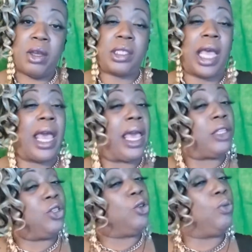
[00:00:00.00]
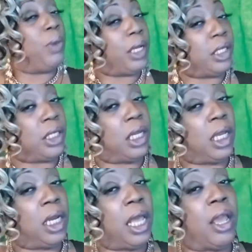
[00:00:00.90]
because I had too much
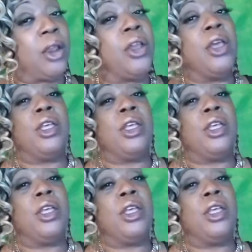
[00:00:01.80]
skin there.